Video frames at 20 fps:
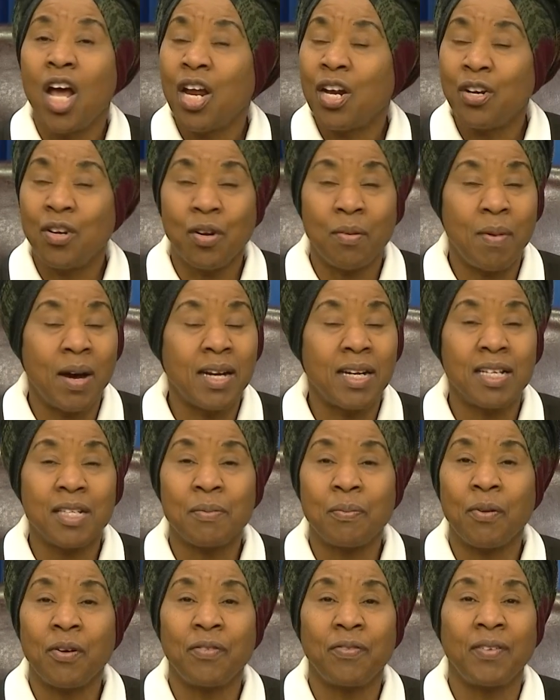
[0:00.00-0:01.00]
Nobody
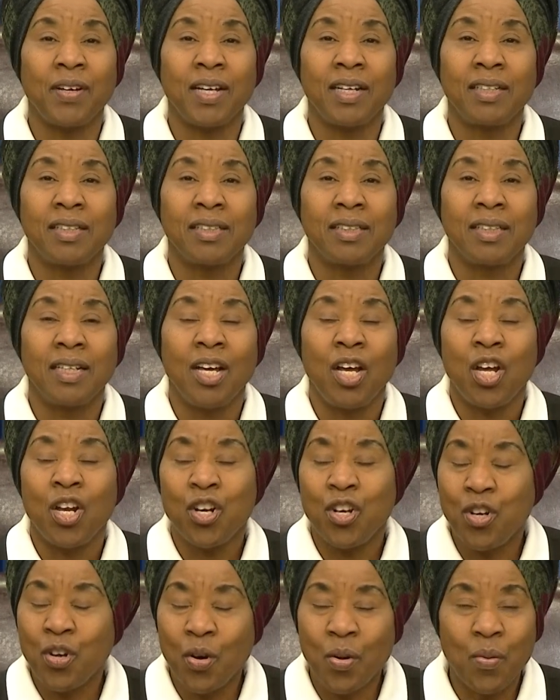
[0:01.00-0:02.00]
is perfect.
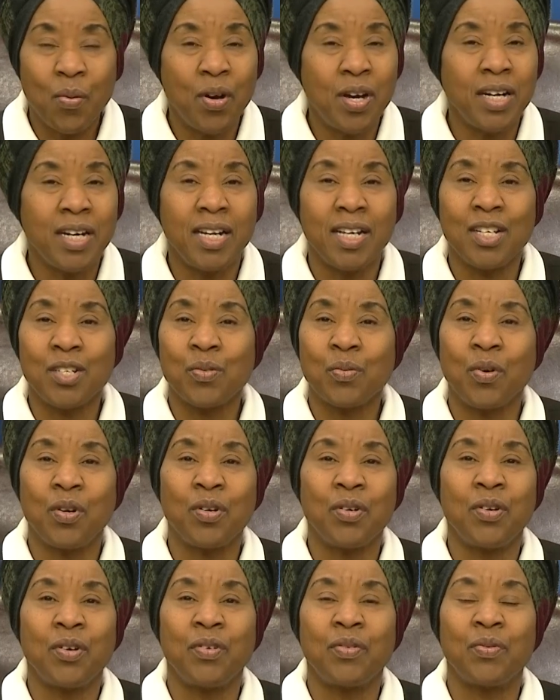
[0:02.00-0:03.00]
No one is
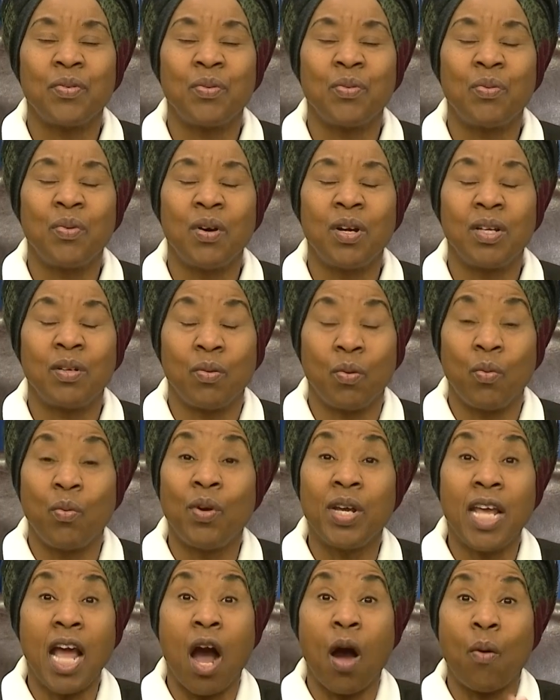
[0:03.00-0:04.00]
wonderful.
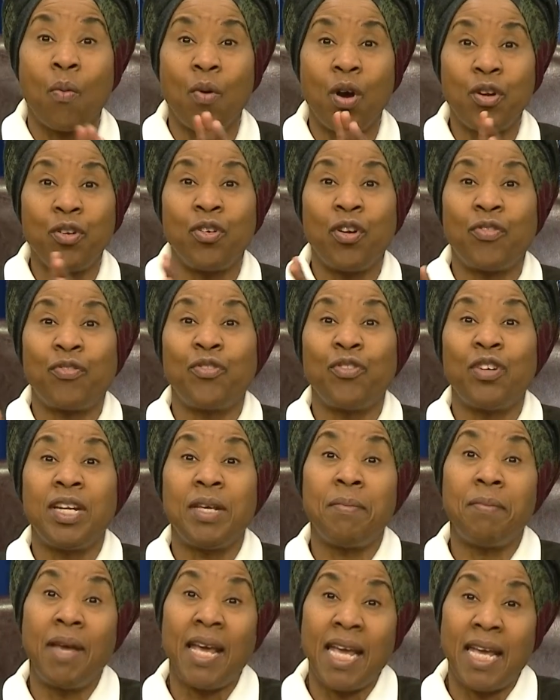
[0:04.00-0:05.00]
We are wonderfully
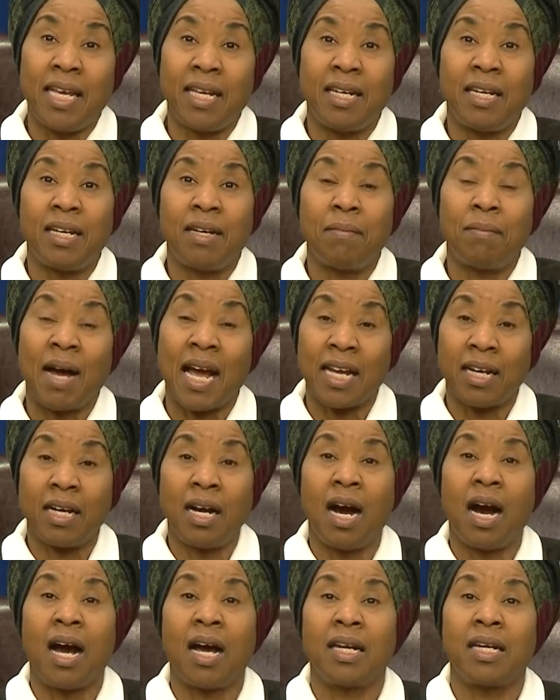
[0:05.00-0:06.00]
made by
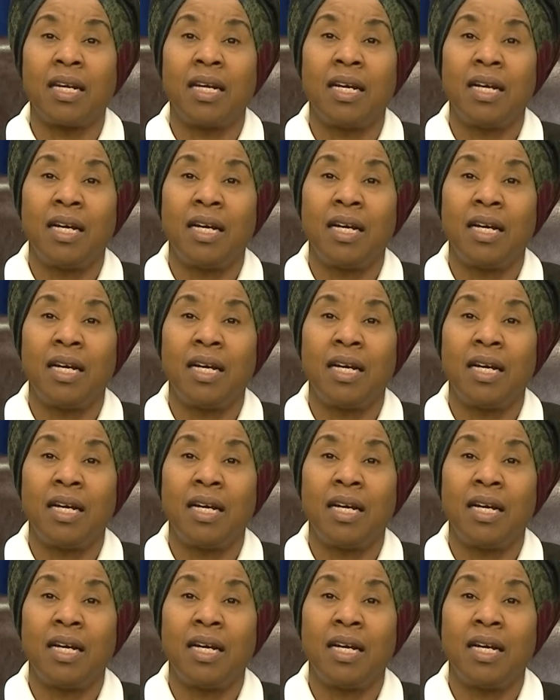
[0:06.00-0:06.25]
God.